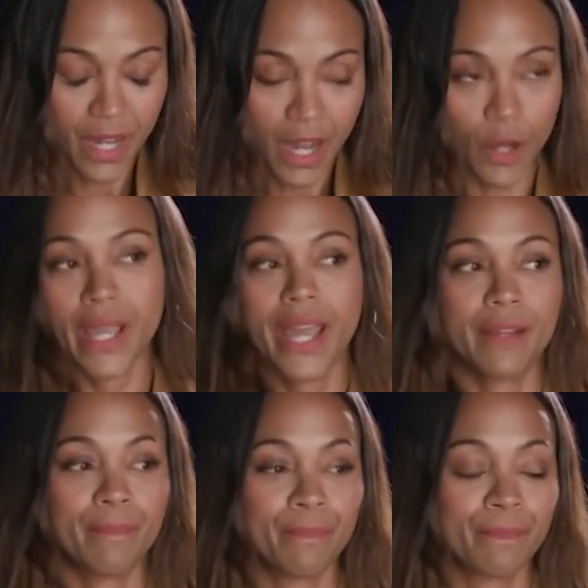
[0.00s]

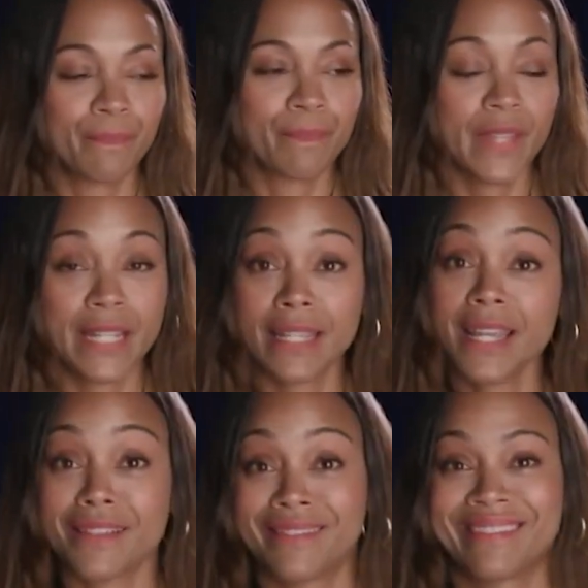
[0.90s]
Okay, that's
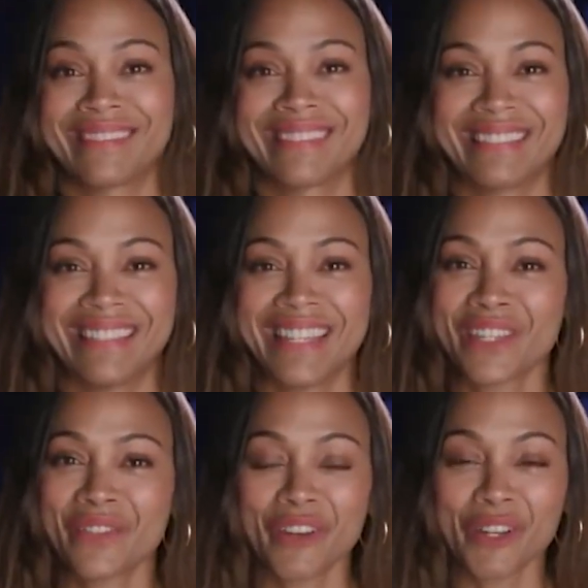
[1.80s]
it. Thank
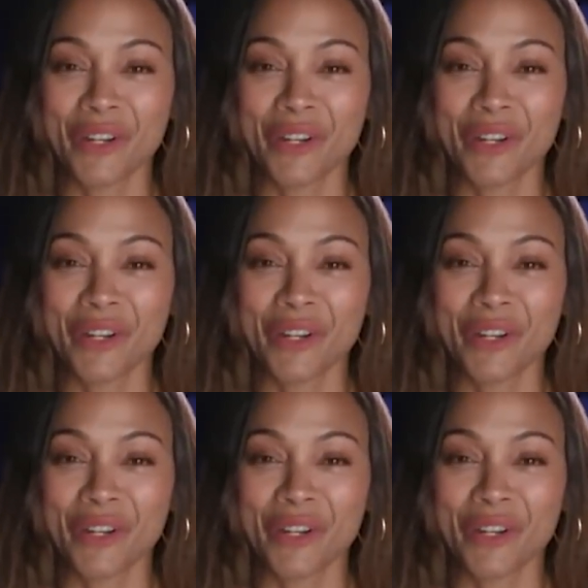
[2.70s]
you for your